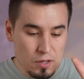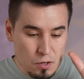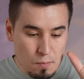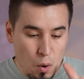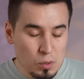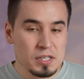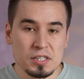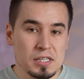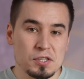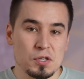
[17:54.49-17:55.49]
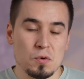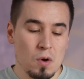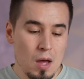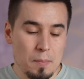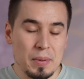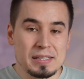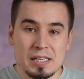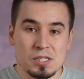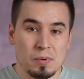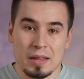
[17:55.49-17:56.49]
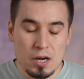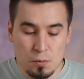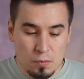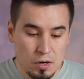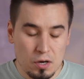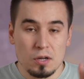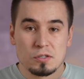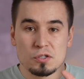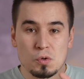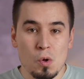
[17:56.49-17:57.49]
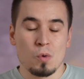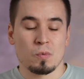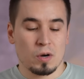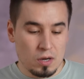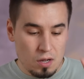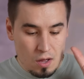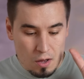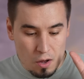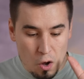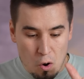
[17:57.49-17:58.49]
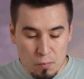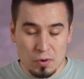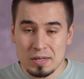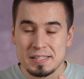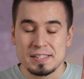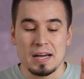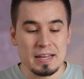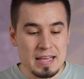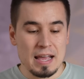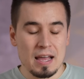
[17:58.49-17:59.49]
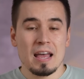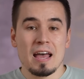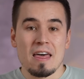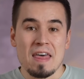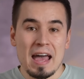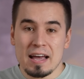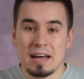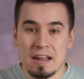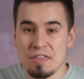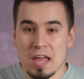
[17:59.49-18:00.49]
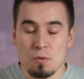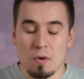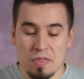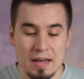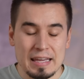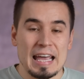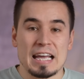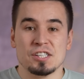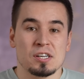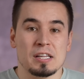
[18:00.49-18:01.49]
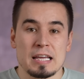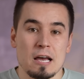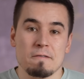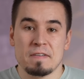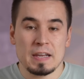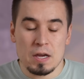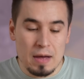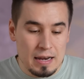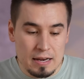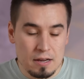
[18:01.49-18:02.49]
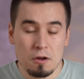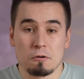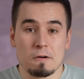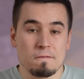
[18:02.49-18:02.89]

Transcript: you mostly just do business-related work, schoolwork, homework, studying, that kind of thing, with occasionally a video edit or a